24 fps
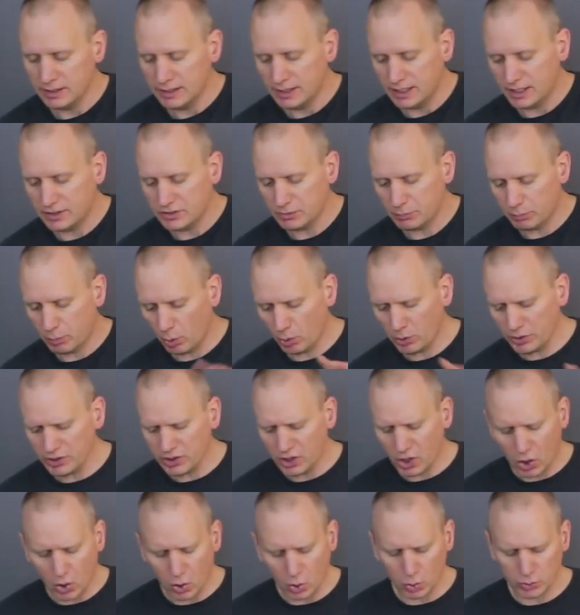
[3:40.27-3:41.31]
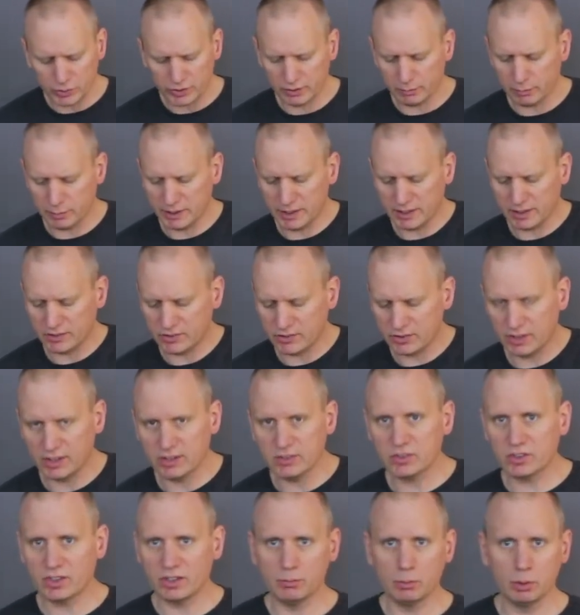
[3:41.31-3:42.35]
And it's important to hold it because
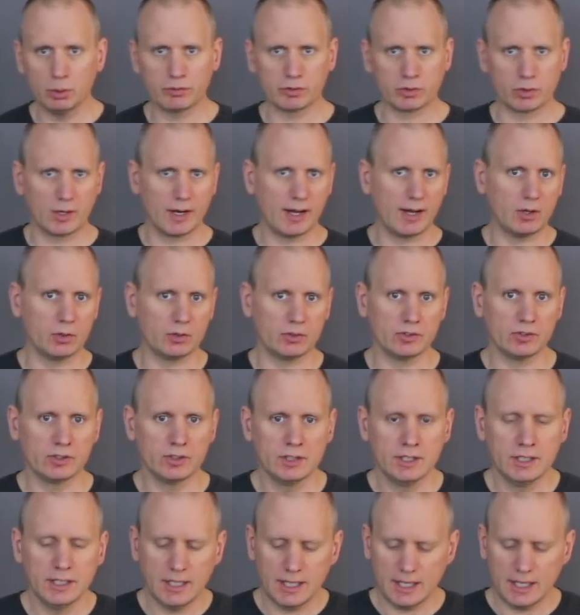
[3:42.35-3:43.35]
things can move around.